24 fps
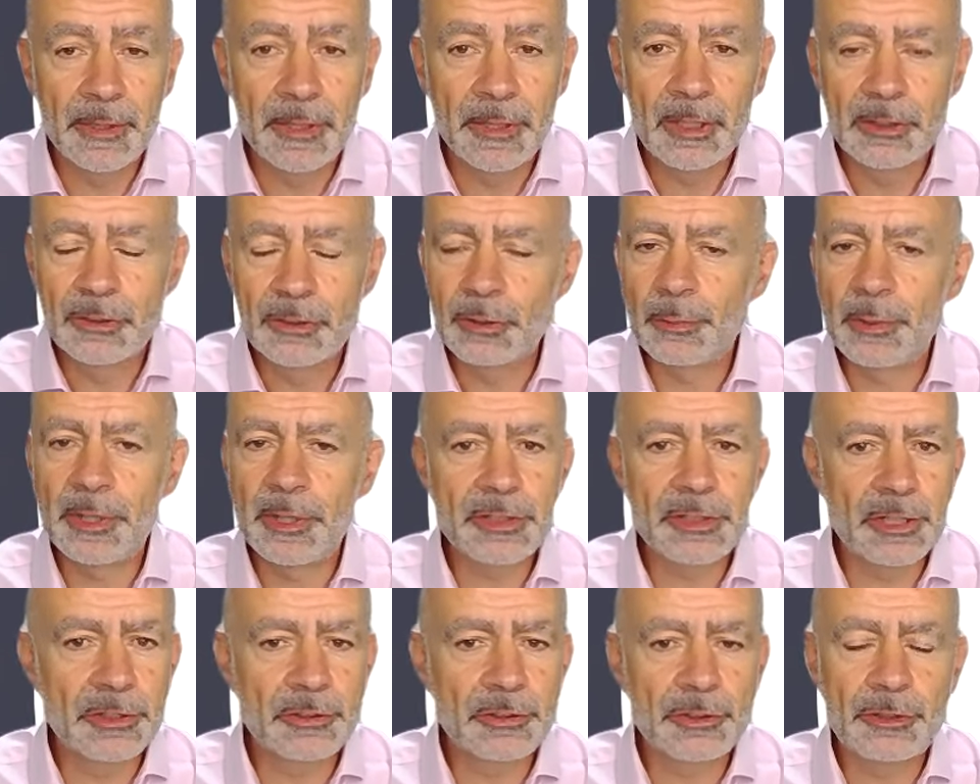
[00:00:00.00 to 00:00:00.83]
So whether it's
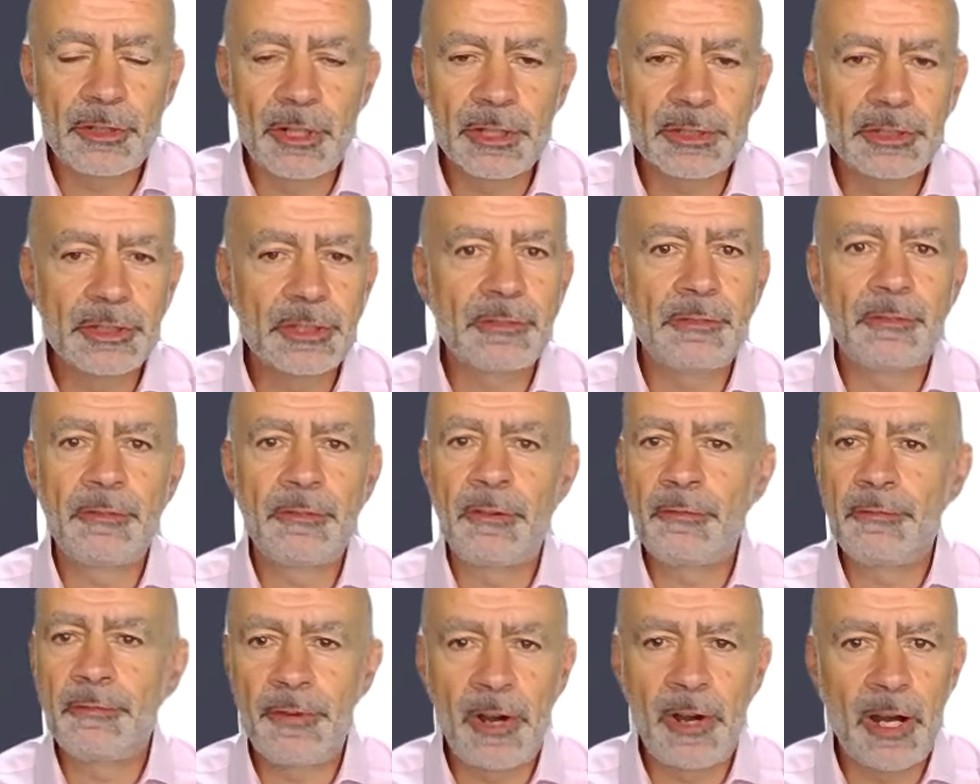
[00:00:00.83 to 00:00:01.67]
construction,
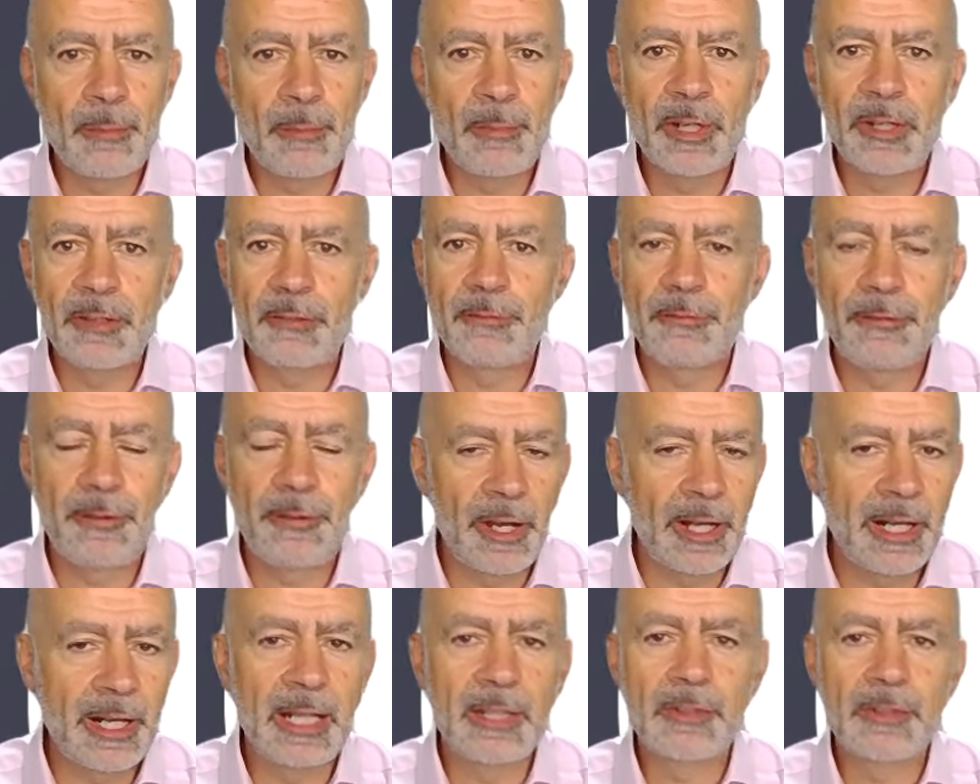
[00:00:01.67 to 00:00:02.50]
pharma,
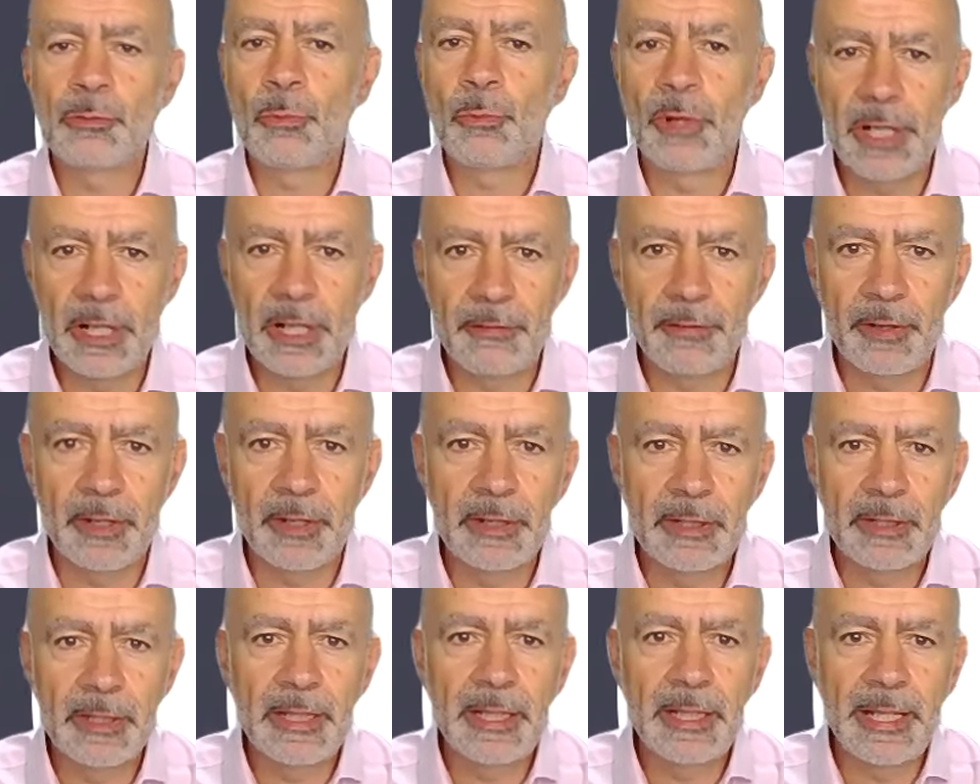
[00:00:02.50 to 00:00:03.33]
finance, whatever,
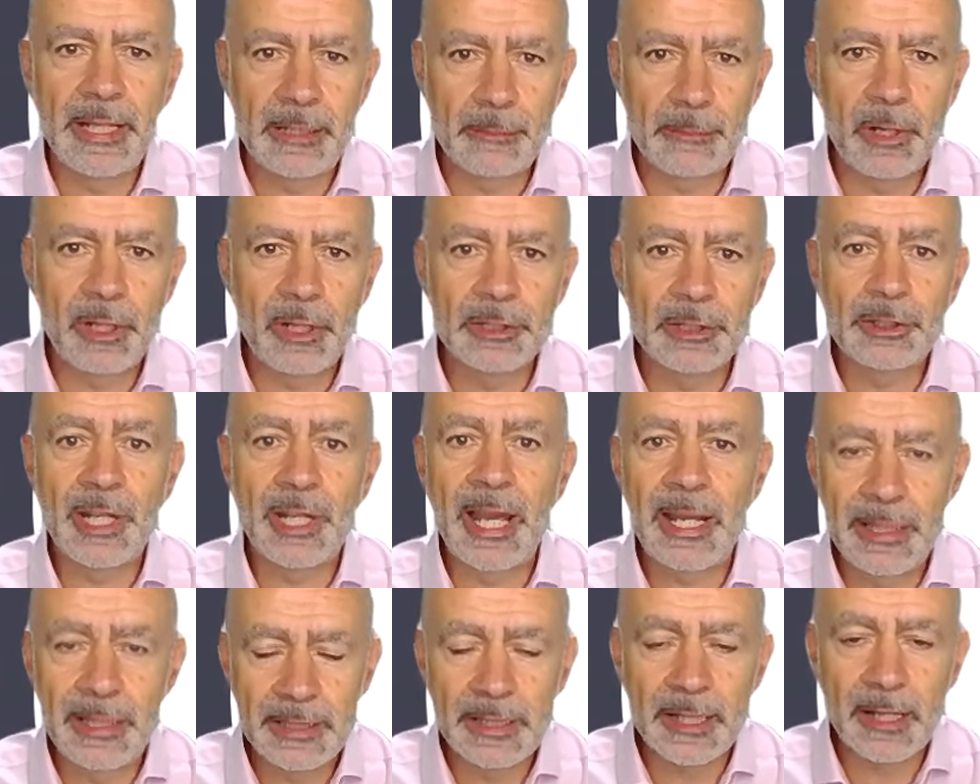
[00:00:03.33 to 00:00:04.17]
it applies to
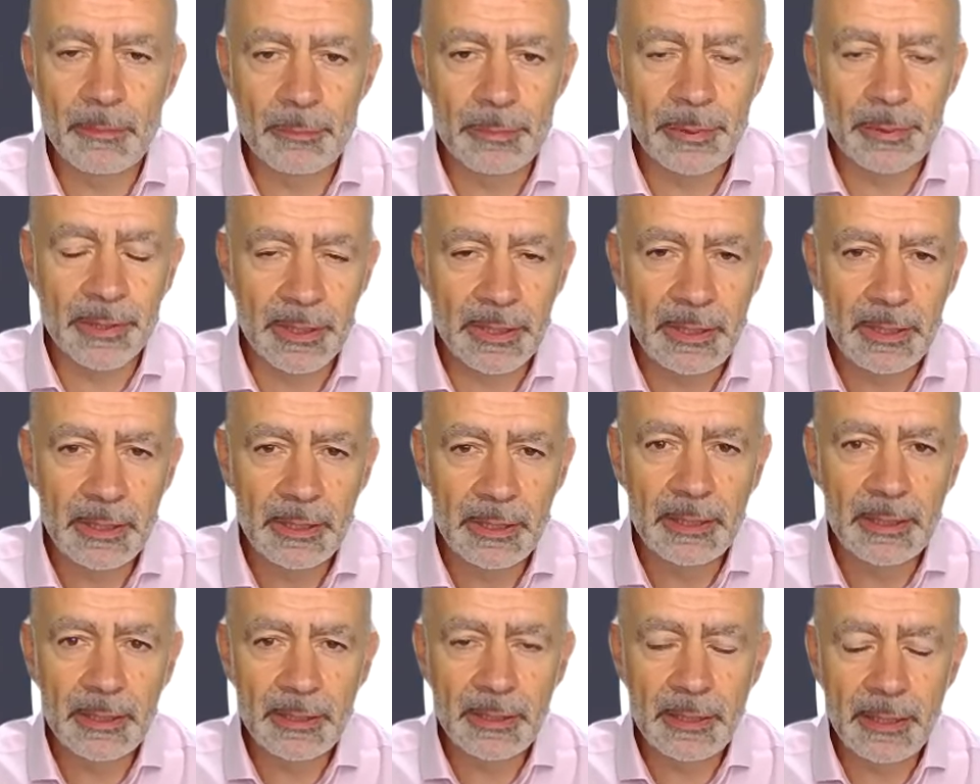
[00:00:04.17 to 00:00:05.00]
any company
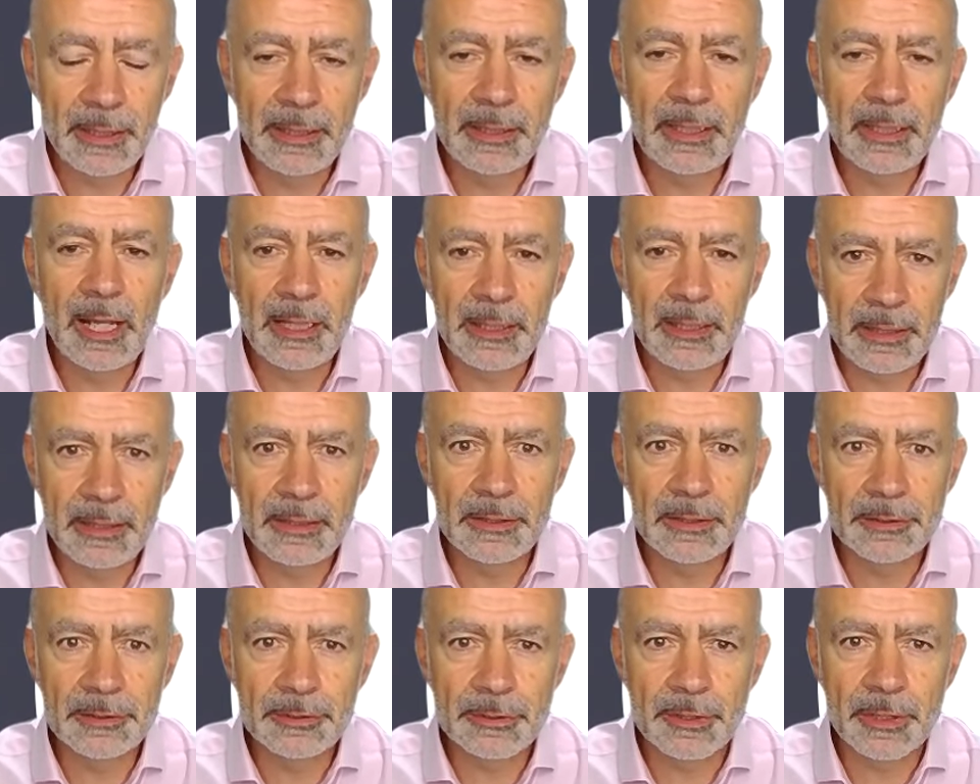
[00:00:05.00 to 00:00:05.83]
in any
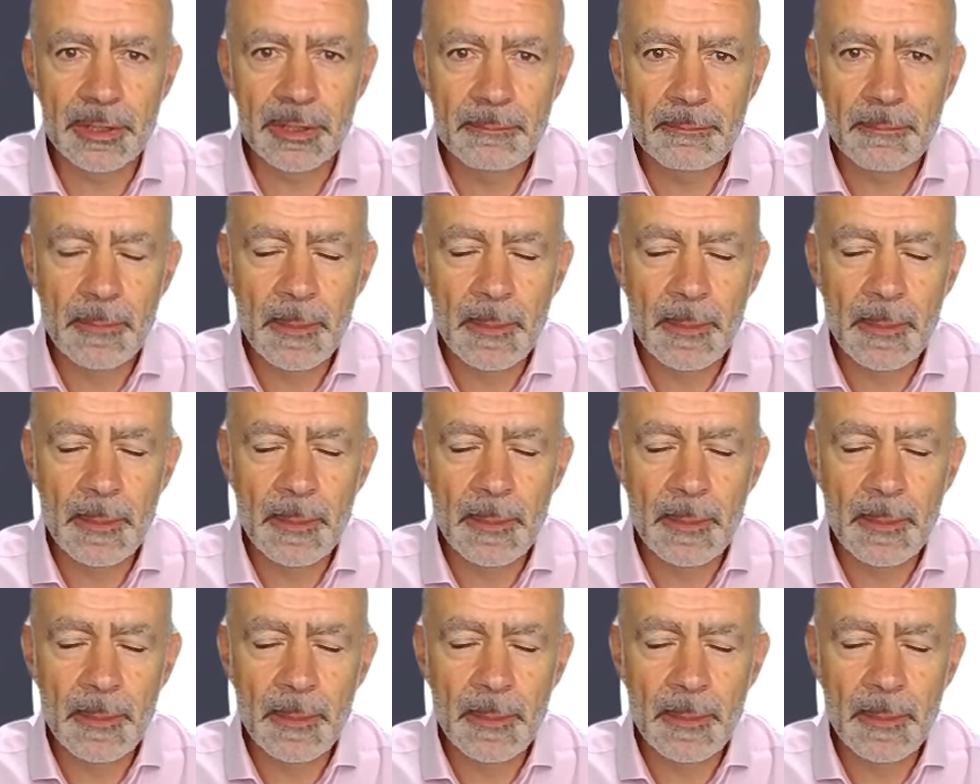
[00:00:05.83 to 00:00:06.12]
industry.